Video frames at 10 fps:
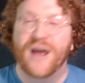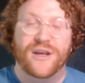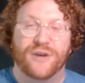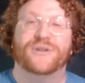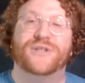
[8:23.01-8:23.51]

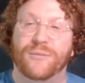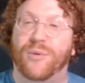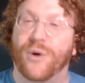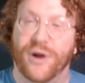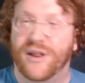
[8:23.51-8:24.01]
Your
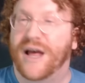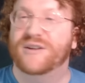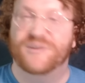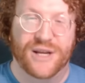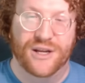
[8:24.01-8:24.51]
support
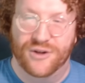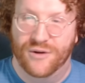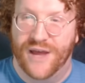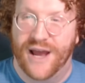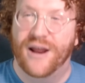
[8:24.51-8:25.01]
allows me to
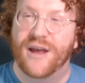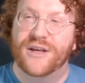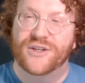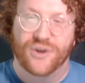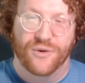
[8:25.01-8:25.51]
do that.
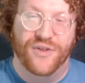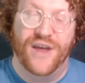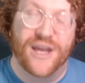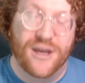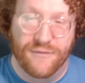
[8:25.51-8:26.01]
So
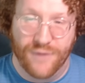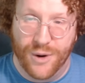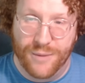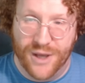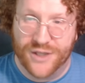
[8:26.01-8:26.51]
thank you
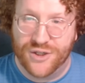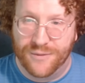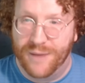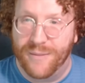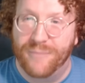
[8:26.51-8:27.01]
very much to
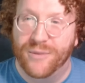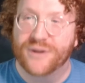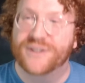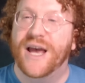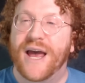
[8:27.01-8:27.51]
my
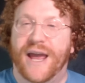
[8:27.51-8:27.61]
members.